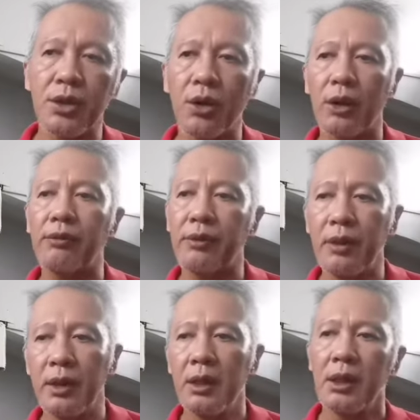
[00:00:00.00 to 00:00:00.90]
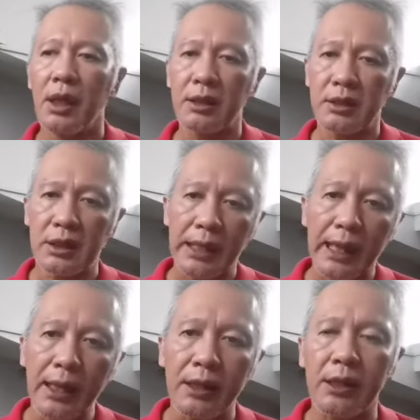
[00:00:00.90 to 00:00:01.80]
So if it's
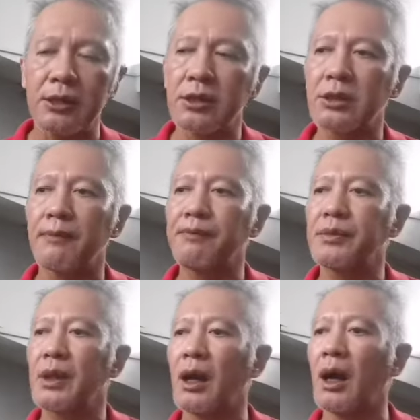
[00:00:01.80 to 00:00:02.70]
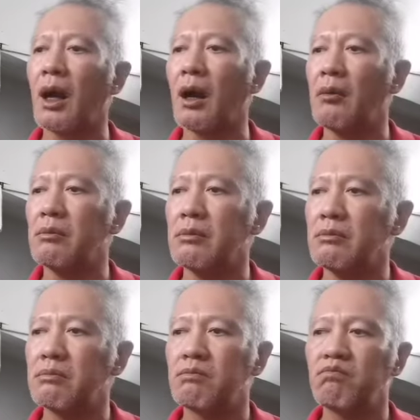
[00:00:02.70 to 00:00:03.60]
sleek, it's
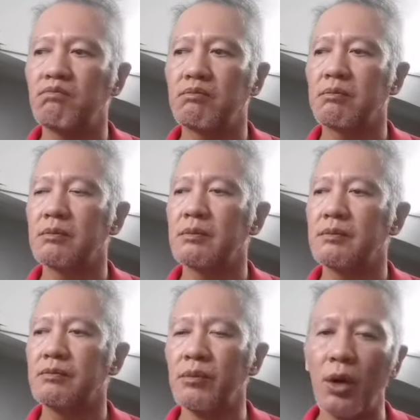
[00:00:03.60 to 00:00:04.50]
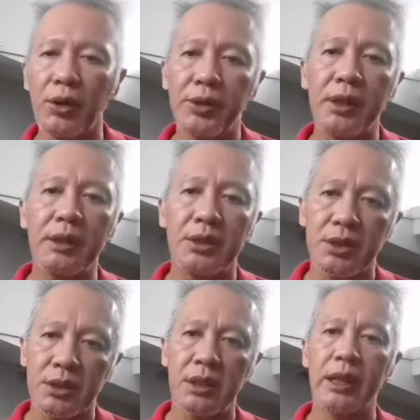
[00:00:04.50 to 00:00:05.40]
um, modern,
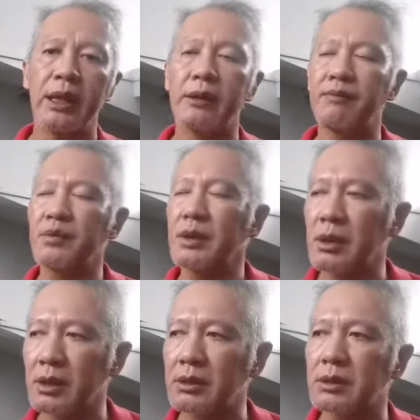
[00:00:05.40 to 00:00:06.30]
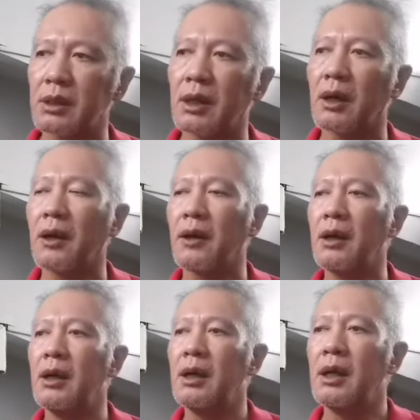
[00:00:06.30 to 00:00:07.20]
it's sleek, it
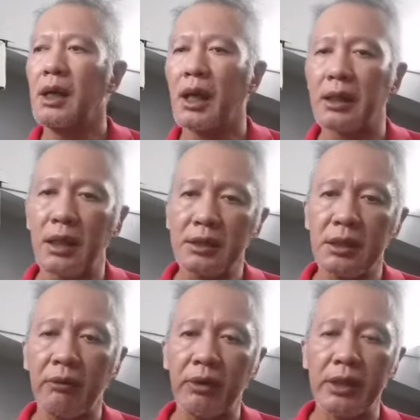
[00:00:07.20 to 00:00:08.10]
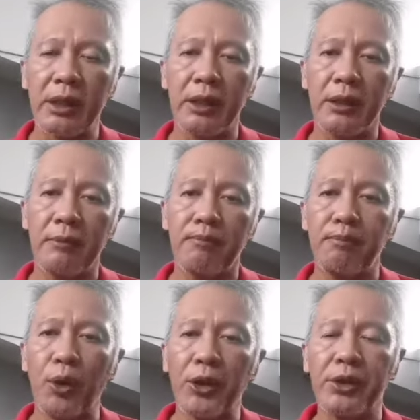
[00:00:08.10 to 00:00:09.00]
doesn't have any
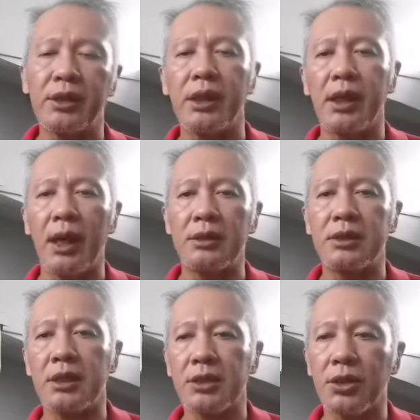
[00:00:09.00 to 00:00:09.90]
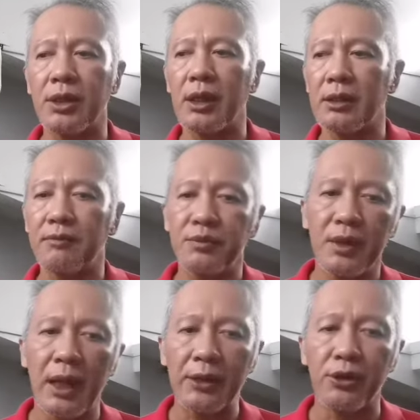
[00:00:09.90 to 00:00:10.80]
pointy edges so that
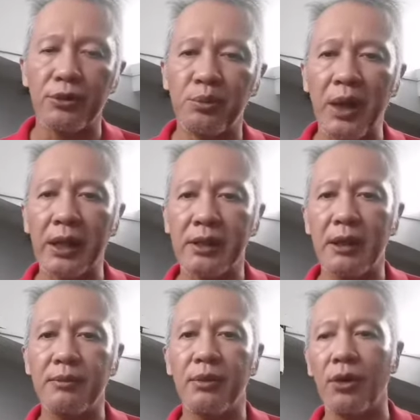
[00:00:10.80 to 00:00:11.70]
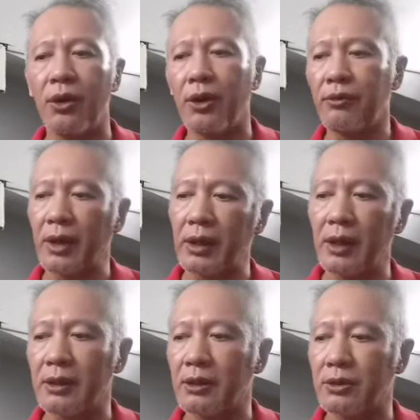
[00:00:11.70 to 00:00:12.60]
I don't break them, or if I
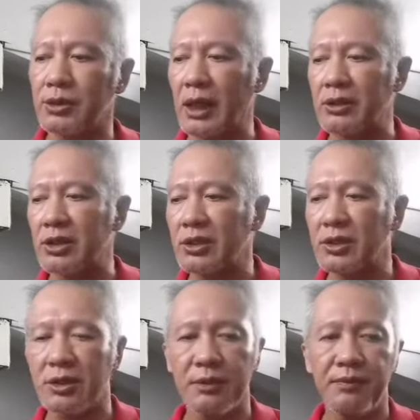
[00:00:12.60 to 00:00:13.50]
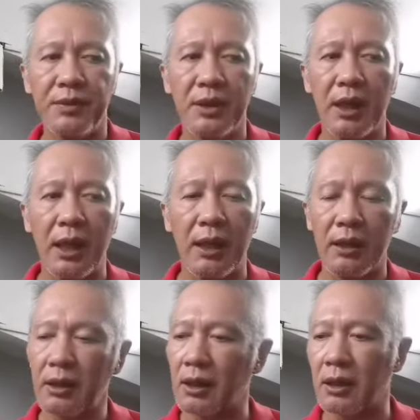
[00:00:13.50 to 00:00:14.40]
hit those edges
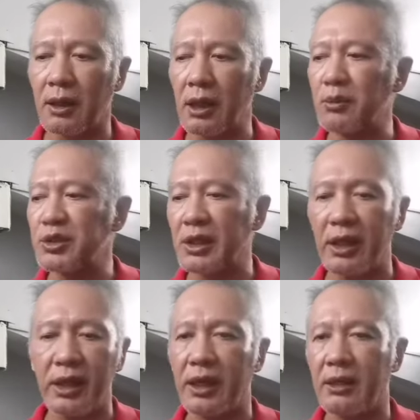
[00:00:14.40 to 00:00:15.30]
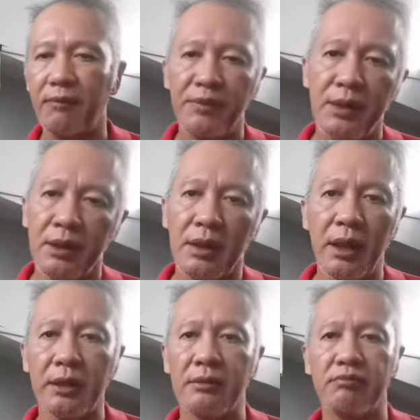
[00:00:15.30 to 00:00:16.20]
clumsily
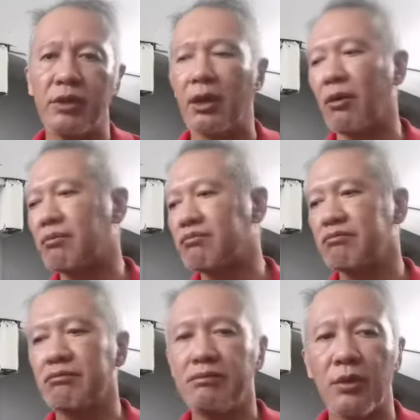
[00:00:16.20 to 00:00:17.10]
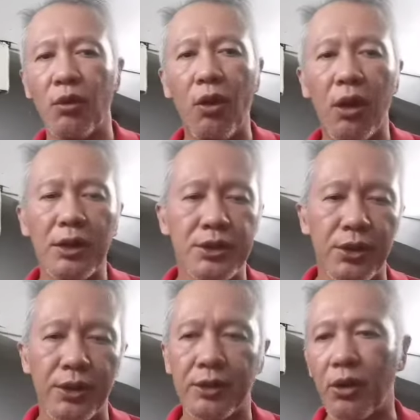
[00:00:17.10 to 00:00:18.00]
in walls
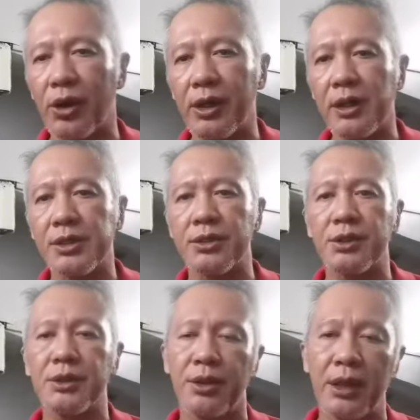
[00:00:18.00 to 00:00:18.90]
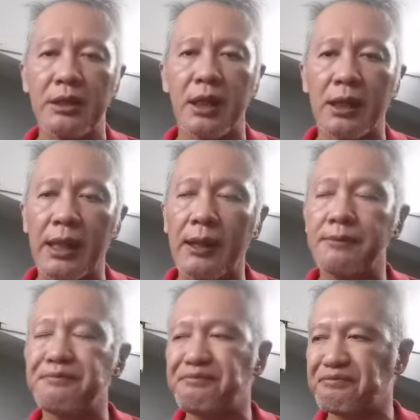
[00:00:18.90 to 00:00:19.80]
or corners or things like that.